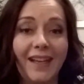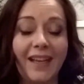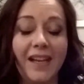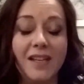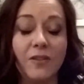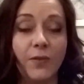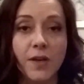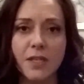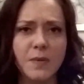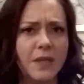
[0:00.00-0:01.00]
And at
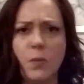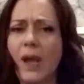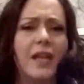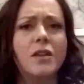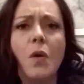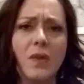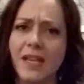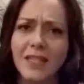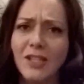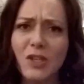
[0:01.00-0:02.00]
first I was like, wait, no,
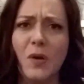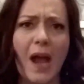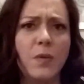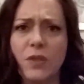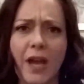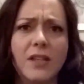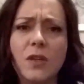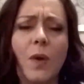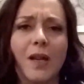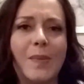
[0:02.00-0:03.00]
yes, I do. I, I
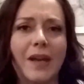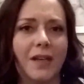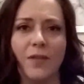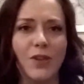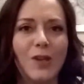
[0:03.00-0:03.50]
do want it bad enough.